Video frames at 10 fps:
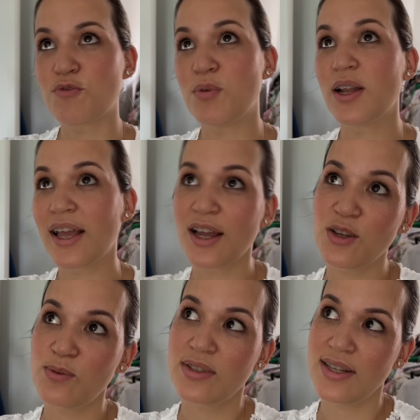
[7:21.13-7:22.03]
but like a
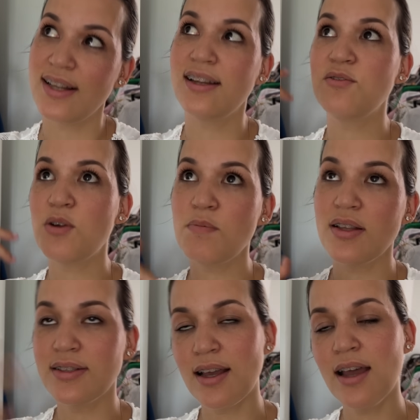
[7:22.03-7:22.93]
new ceiling from the
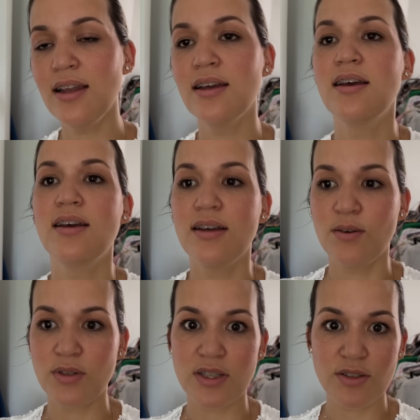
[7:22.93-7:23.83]
inside,
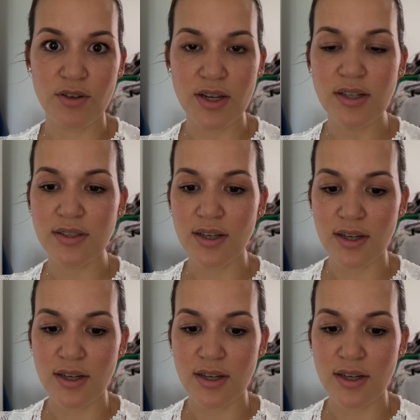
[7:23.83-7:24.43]
which is great.